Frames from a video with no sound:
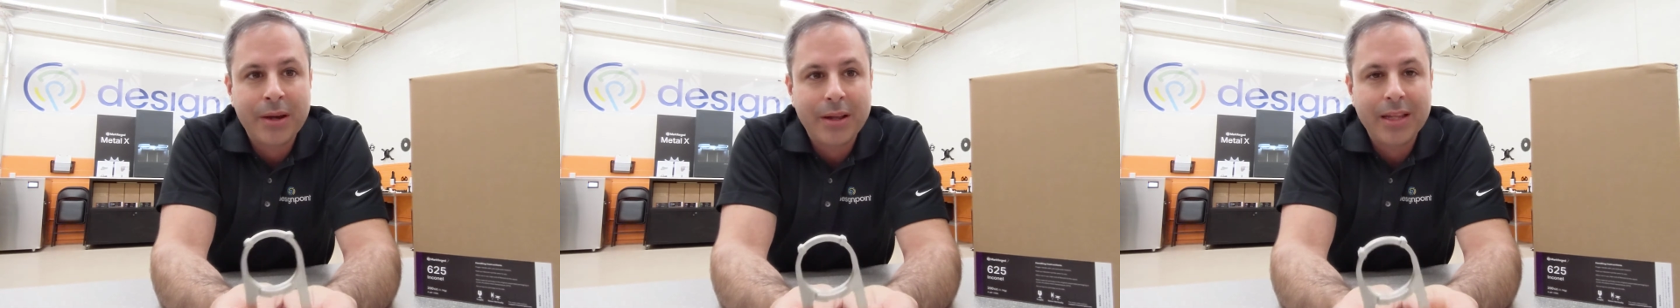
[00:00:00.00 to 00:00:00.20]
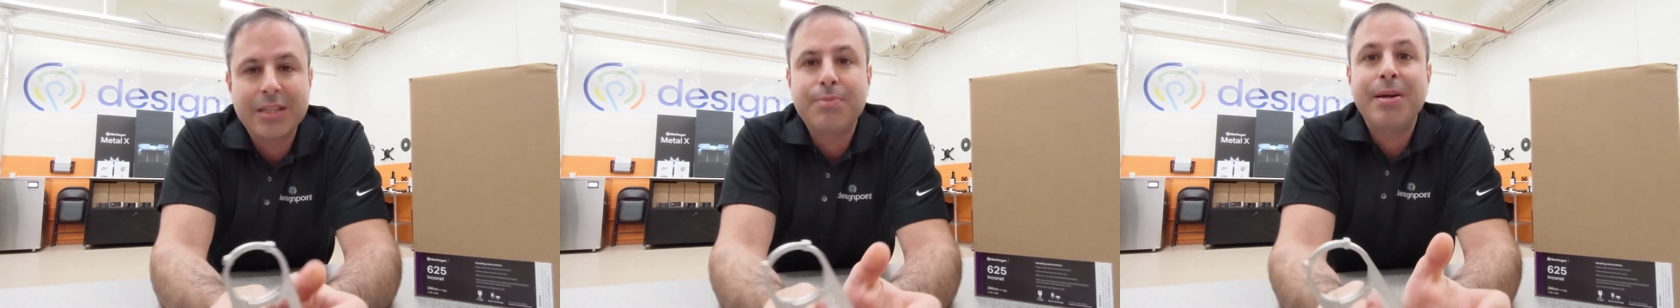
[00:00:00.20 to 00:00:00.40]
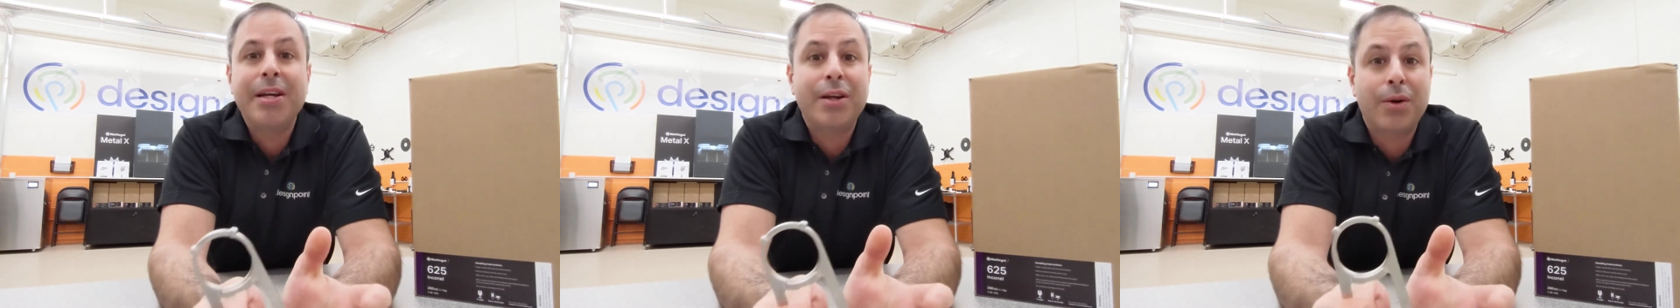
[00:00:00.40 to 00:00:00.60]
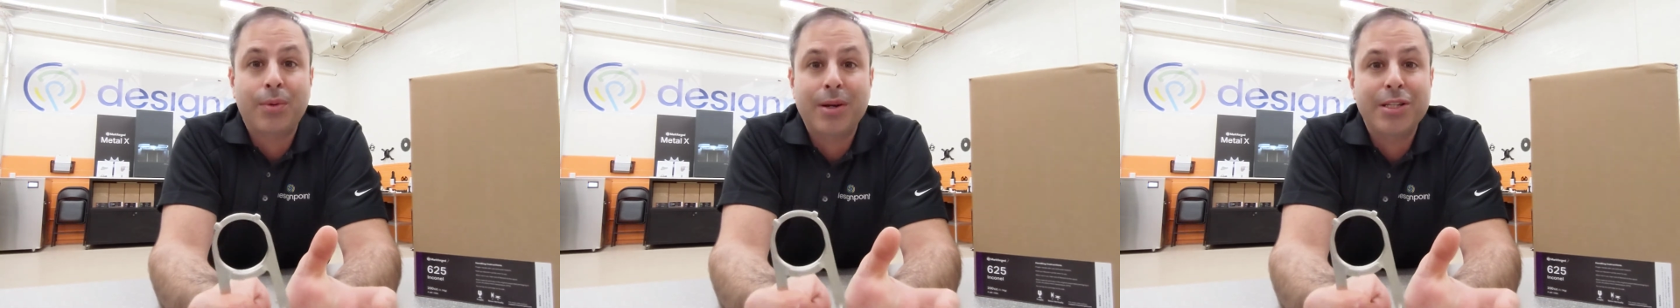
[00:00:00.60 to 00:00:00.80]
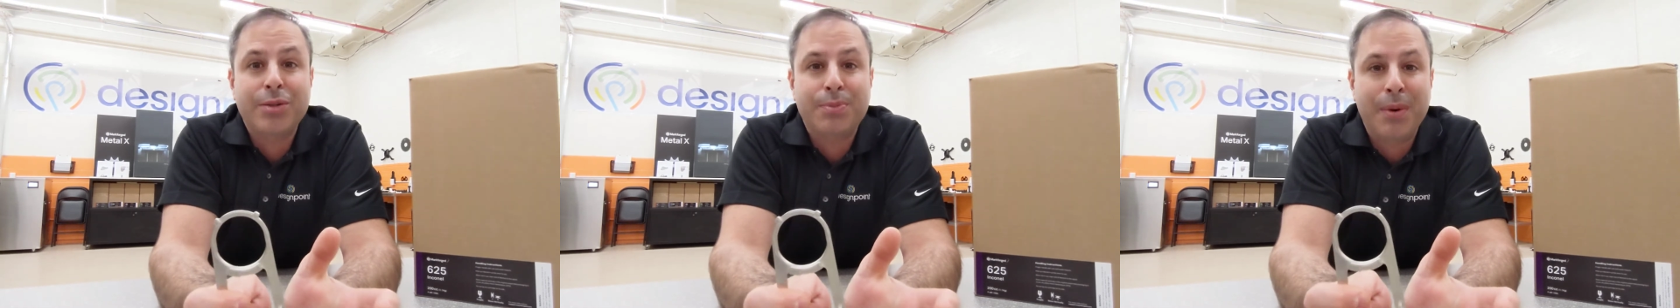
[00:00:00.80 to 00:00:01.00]
Let's make it a
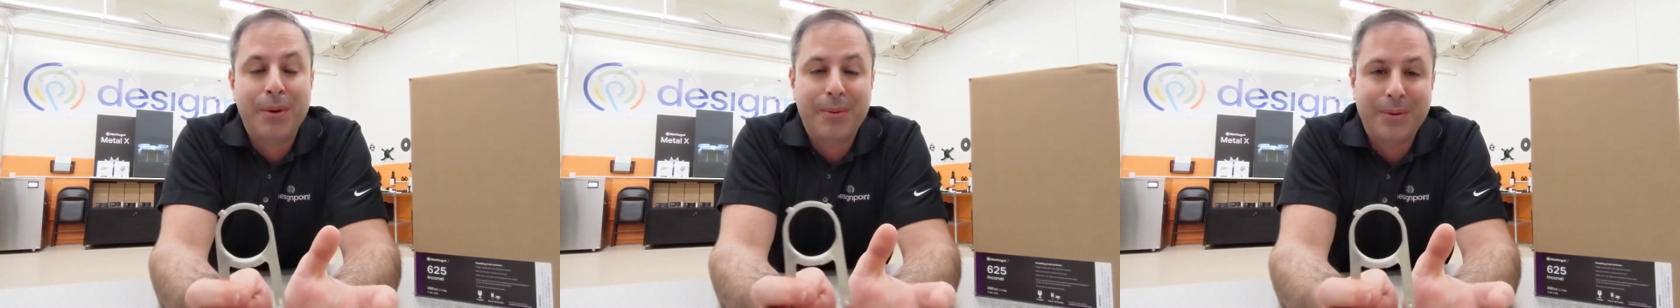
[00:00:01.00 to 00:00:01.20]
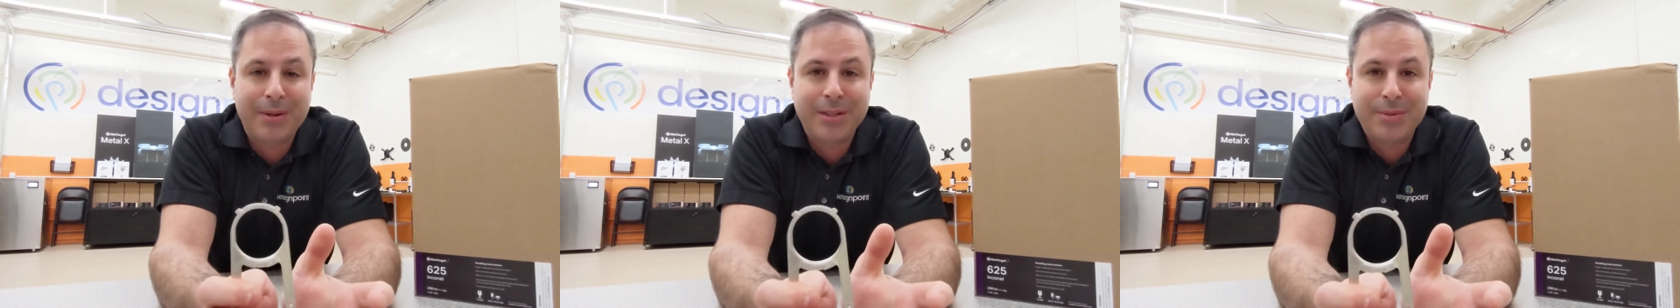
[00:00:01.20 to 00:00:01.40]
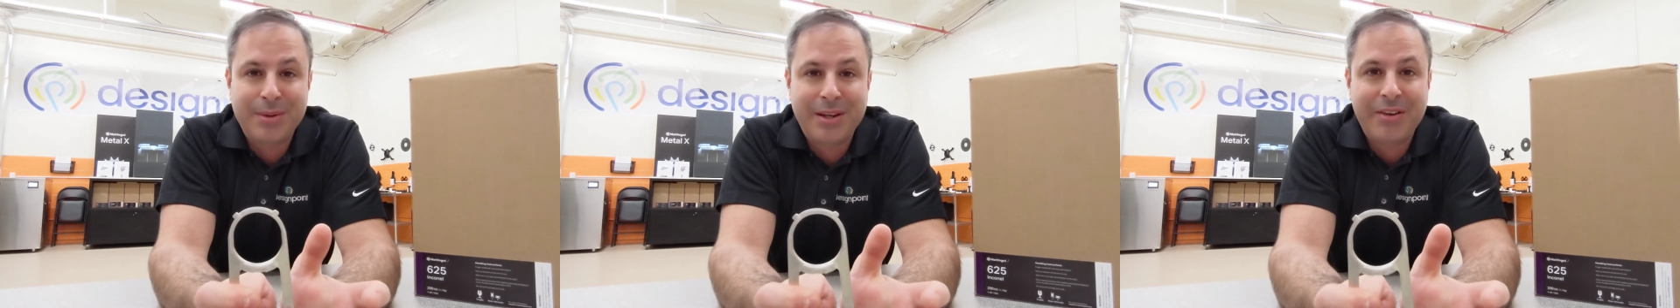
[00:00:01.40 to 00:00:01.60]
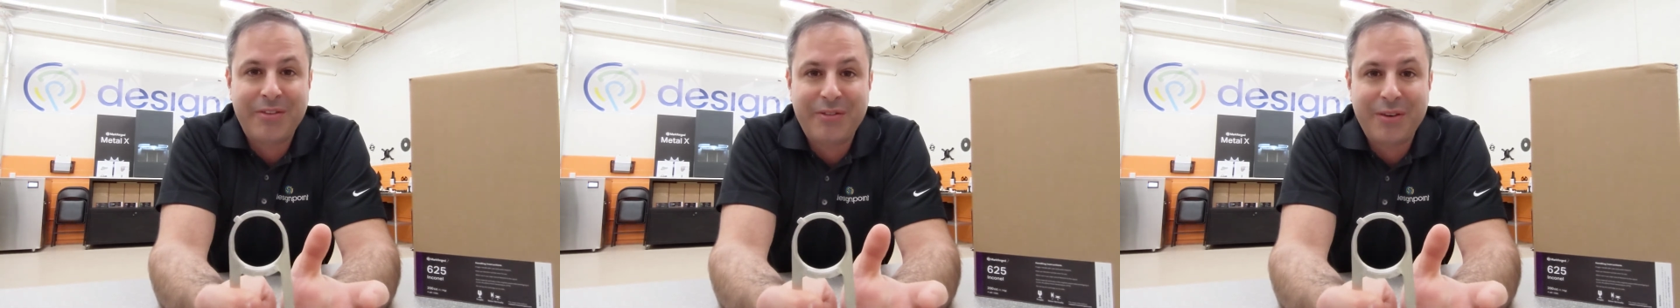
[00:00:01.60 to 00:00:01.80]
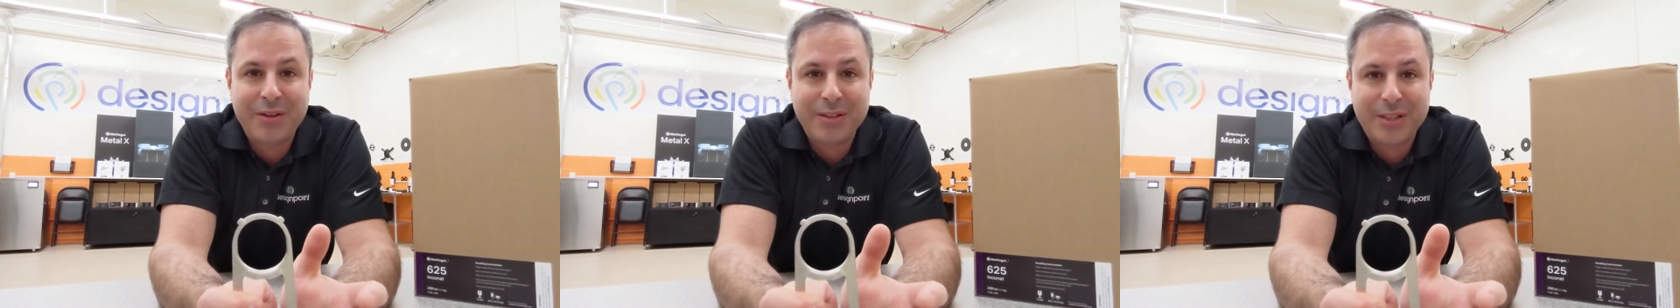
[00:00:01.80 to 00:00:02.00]
race boat, right? Let's make it fun.